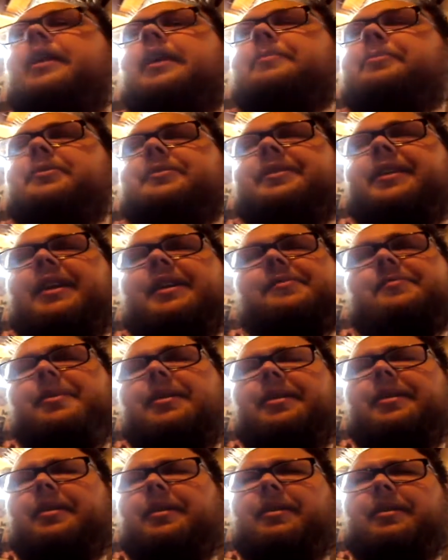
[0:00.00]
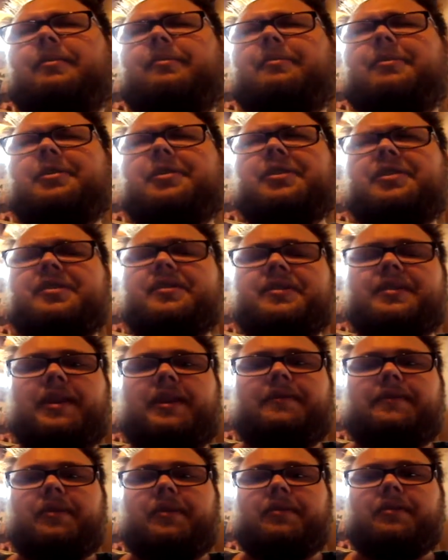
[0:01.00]
or not Prince Caspian, the Magician's
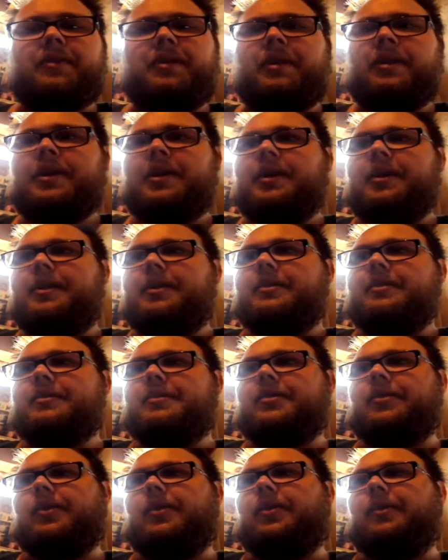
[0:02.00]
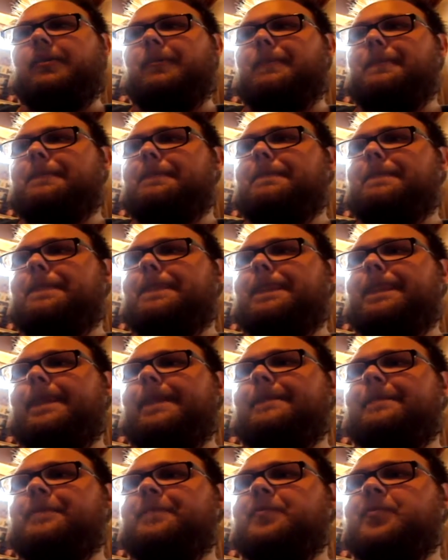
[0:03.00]
Nephew. So
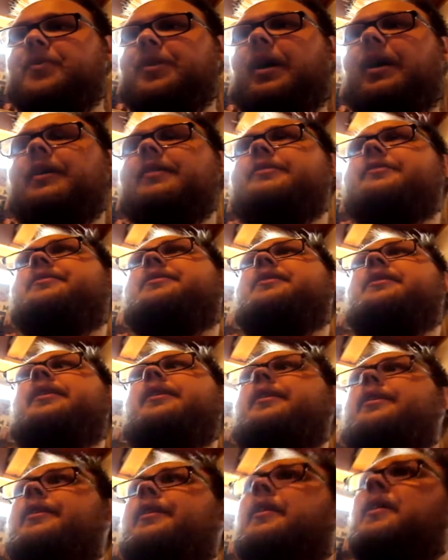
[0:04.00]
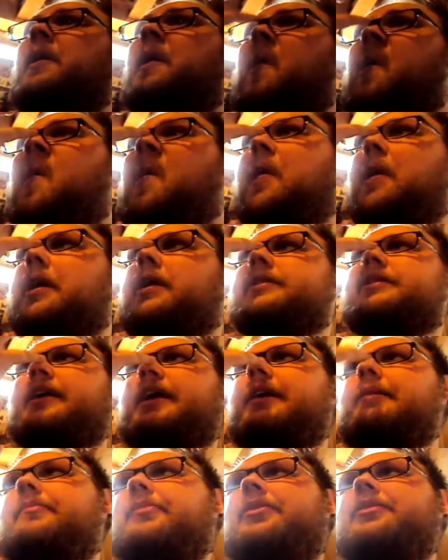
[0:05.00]
I'll see, because
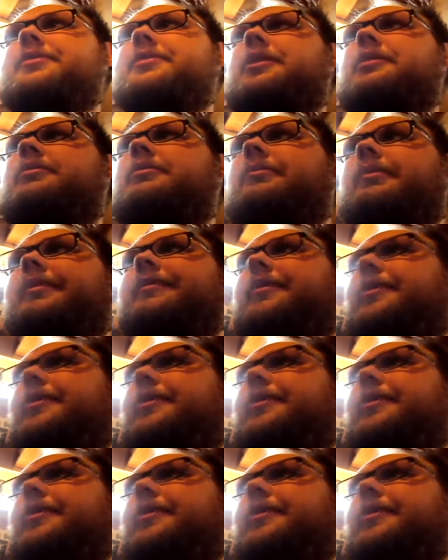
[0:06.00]
I gave Barnes & Noble my